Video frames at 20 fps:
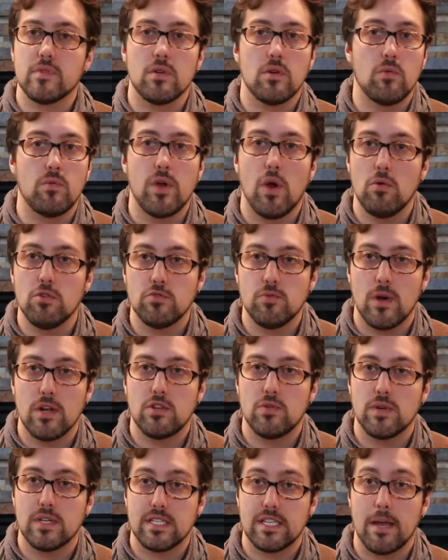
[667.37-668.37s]
we always want
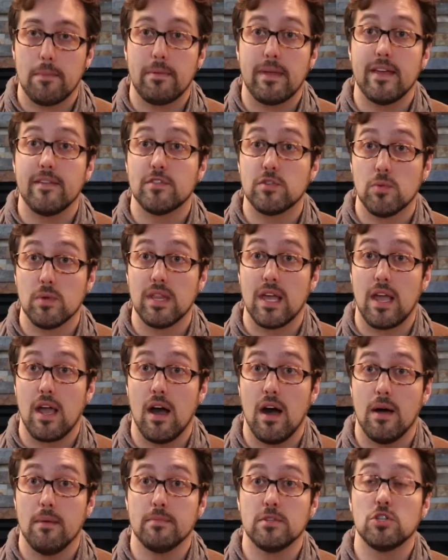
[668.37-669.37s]
to accept gifts when they
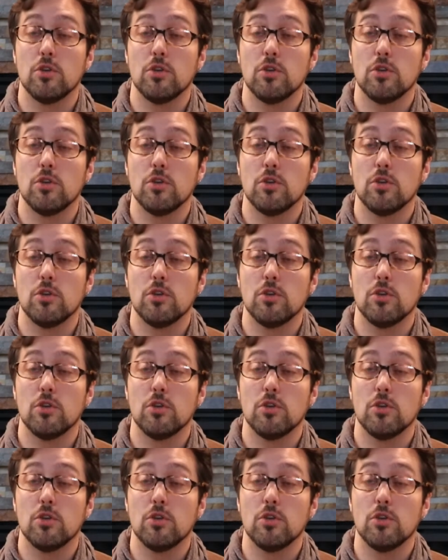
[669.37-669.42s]
come.